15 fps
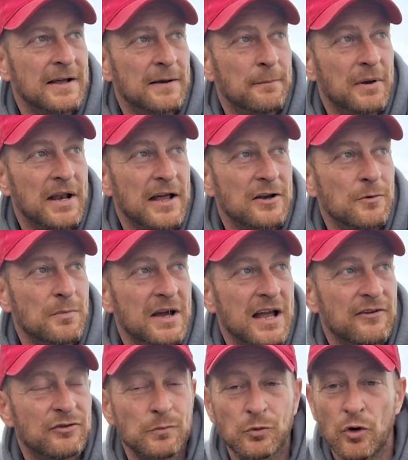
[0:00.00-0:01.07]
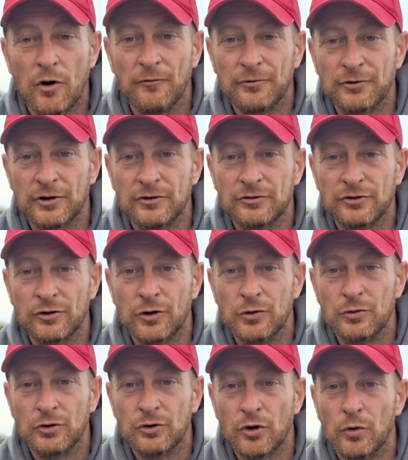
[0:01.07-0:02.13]
but then you may have some confidence to know you
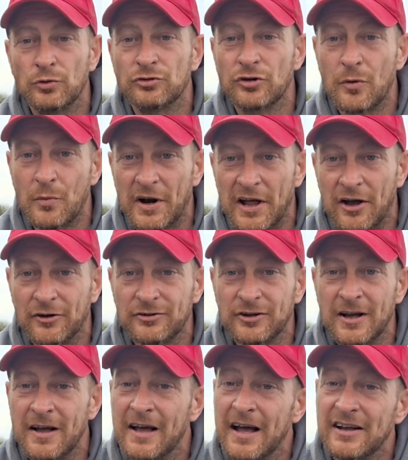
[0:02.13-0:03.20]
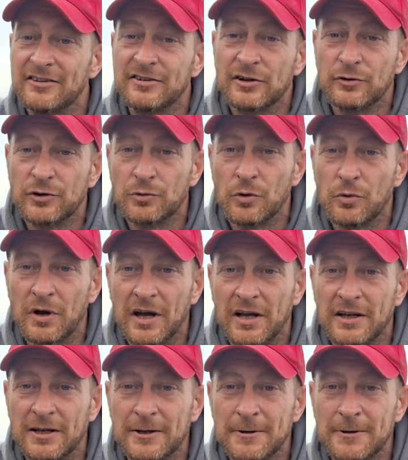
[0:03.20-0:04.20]
could go somewhere else and still do okay.